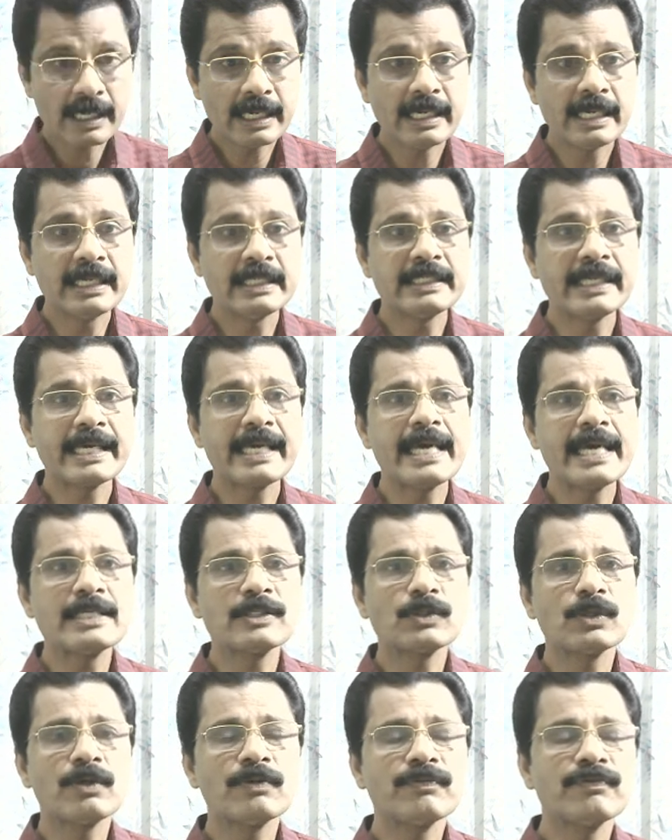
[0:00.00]
in the
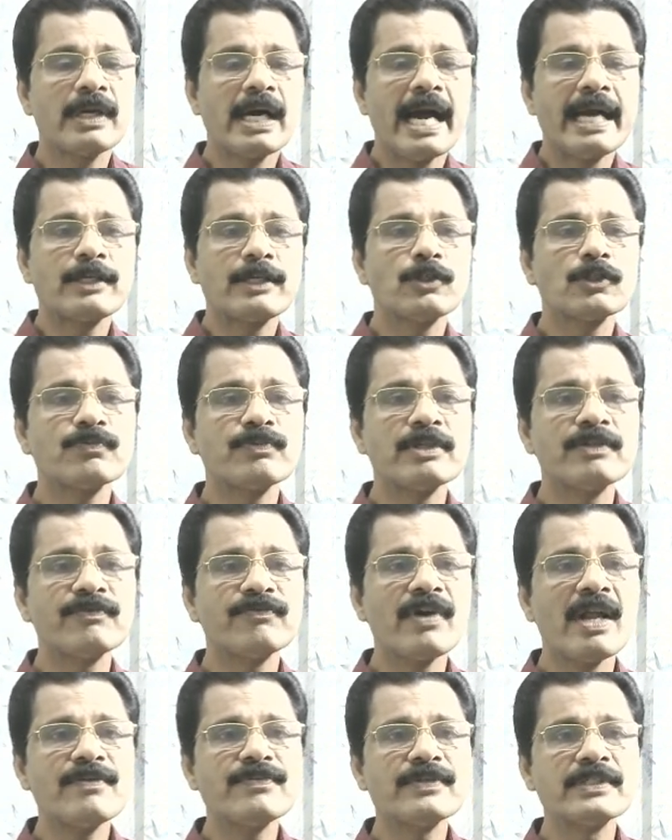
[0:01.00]
case of angiosperm
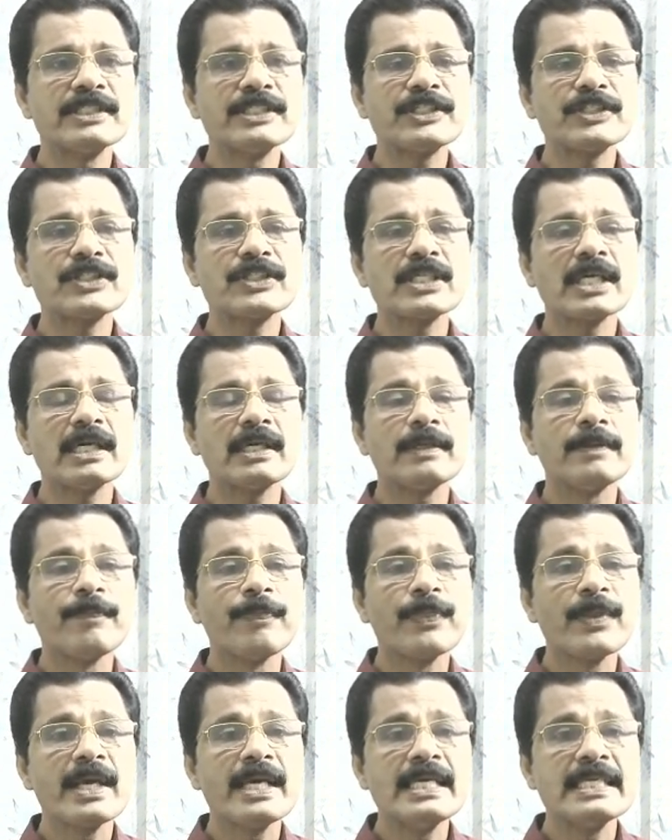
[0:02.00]
flowers.
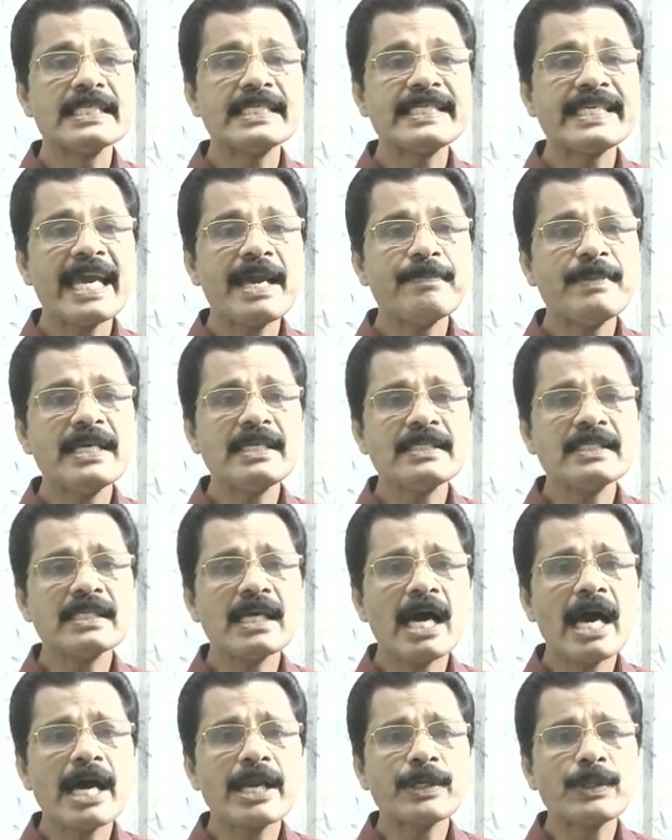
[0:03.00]
Stamens
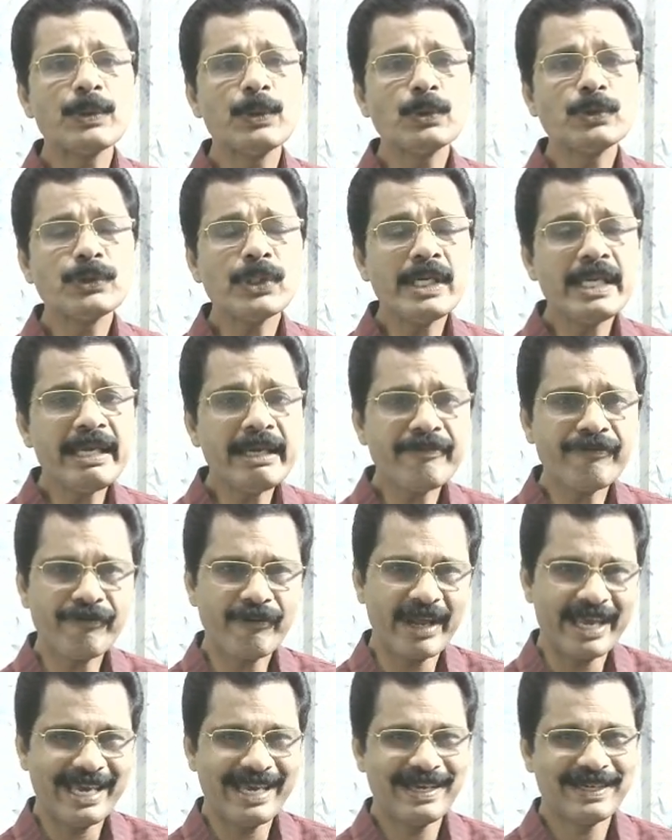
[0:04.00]
are usually
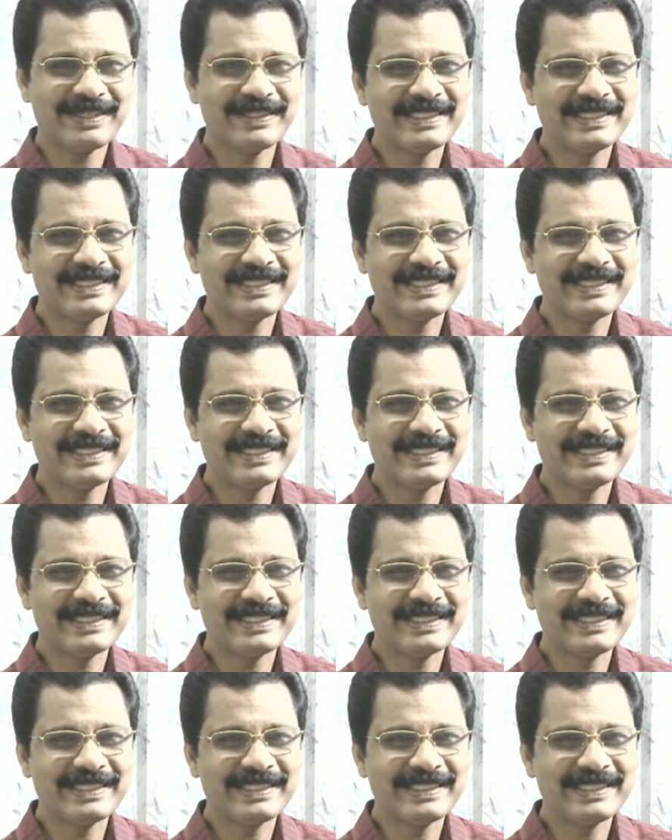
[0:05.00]
free.